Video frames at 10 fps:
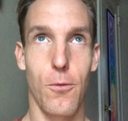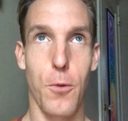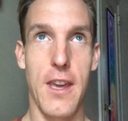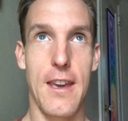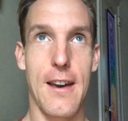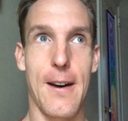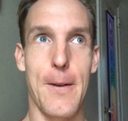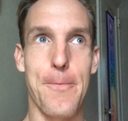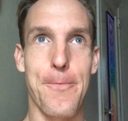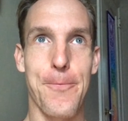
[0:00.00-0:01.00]
We
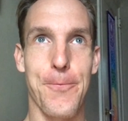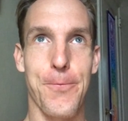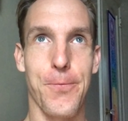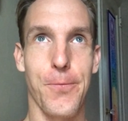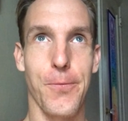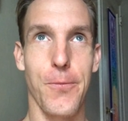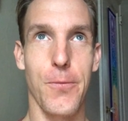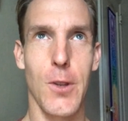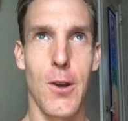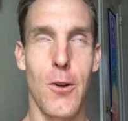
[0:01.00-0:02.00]

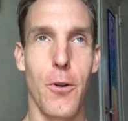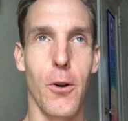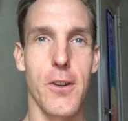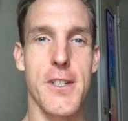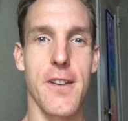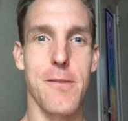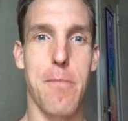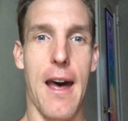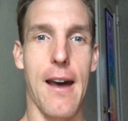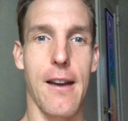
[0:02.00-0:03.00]
hold ourselves
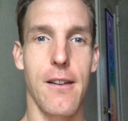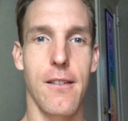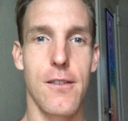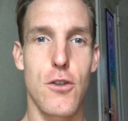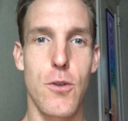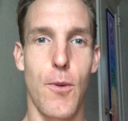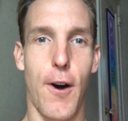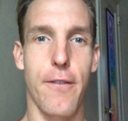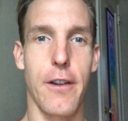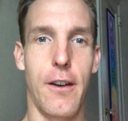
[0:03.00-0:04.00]
back too
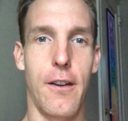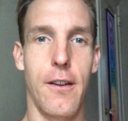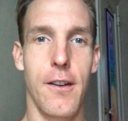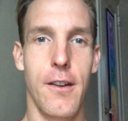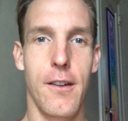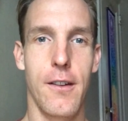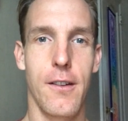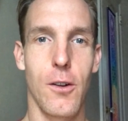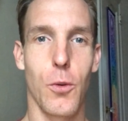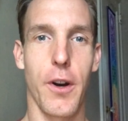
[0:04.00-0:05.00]
often,
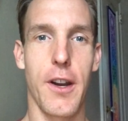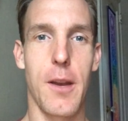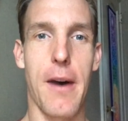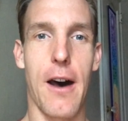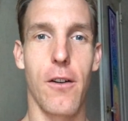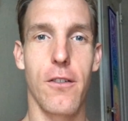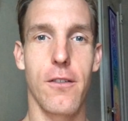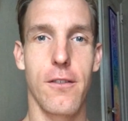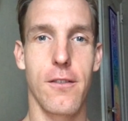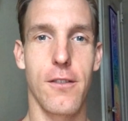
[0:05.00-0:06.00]
worried about
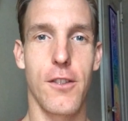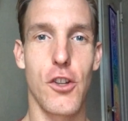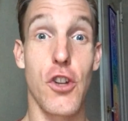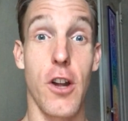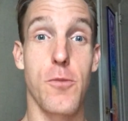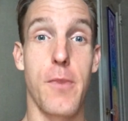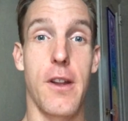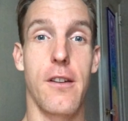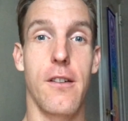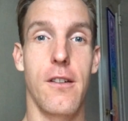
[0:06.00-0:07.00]
the
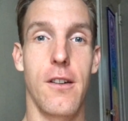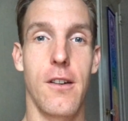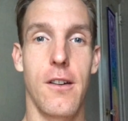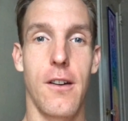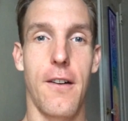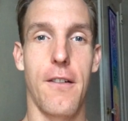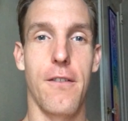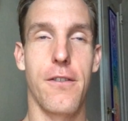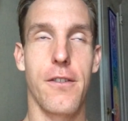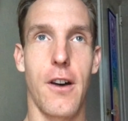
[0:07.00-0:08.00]
judgment
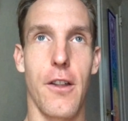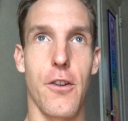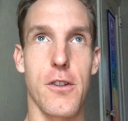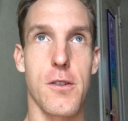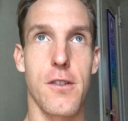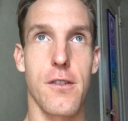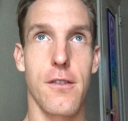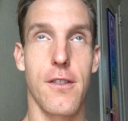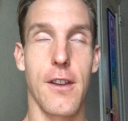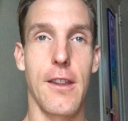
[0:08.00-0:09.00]
of others,
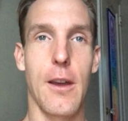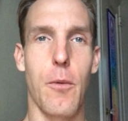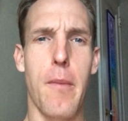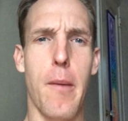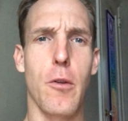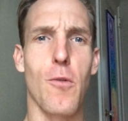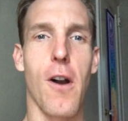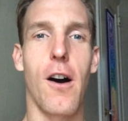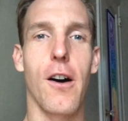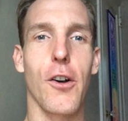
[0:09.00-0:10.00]
thinking that we may be
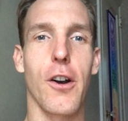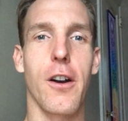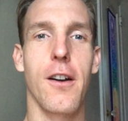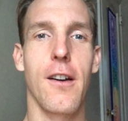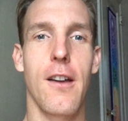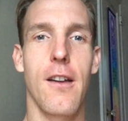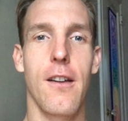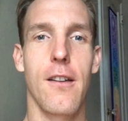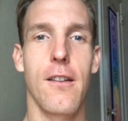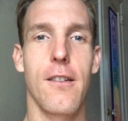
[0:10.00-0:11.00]
wrong or
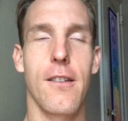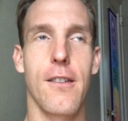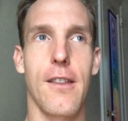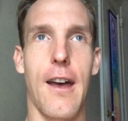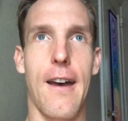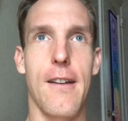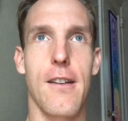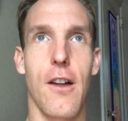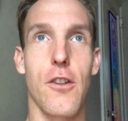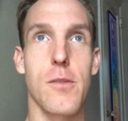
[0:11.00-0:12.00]
that
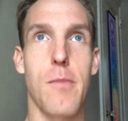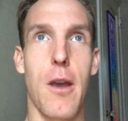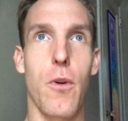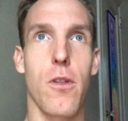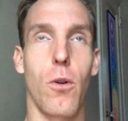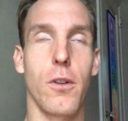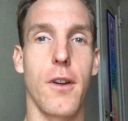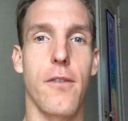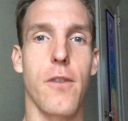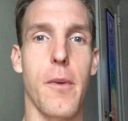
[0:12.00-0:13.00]
others may withhold
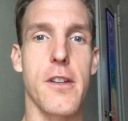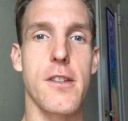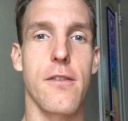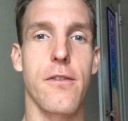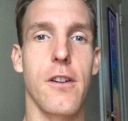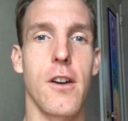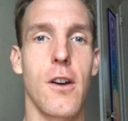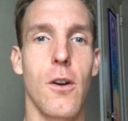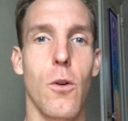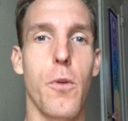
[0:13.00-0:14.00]
love from us if
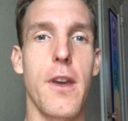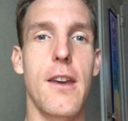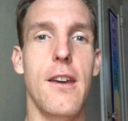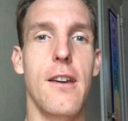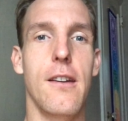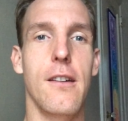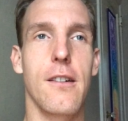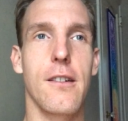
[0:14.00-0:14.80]
we